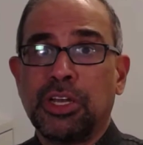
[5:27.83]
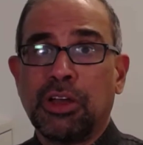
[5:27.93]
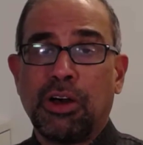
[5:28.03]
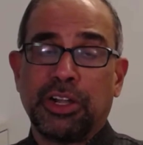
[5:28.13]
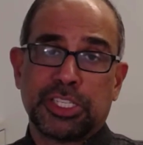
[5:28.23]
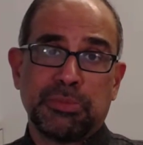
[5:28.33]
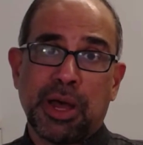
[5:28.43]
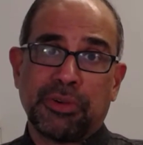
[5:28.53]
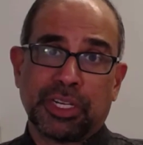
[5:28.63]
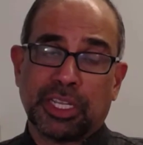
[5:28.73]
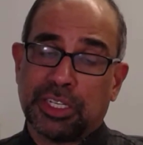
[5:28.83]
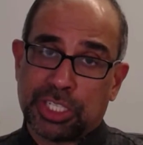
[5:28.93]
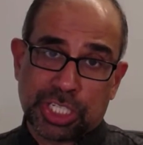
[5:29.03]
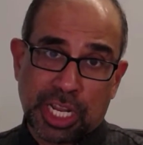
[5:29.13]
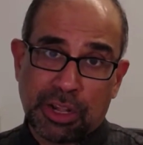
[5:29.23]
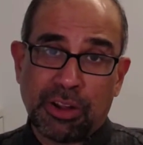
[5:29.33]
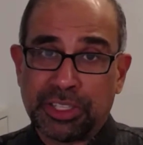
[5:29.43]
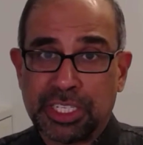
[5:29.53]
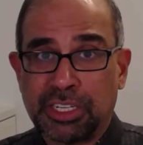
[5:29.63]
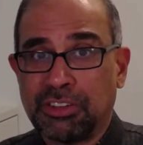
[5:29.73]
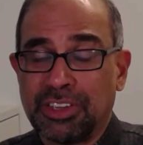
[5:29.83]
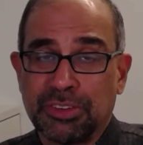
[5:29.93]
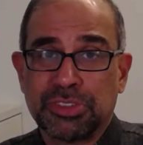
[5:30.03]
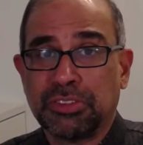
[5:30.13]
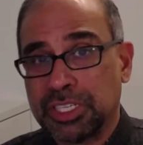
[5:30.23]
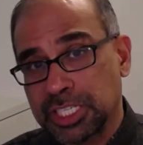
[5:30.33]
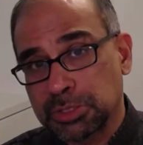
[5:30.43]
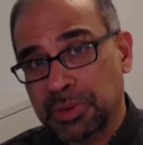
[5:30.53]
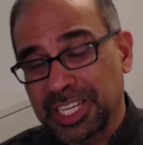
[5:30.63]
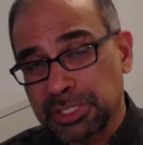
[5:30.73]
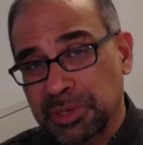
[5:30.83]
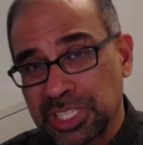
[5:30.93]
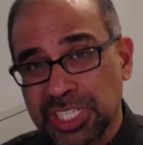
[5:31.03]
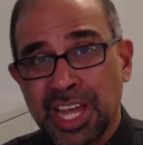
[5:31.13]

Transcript: or it's a boundary condition on the derivatives of the displacements.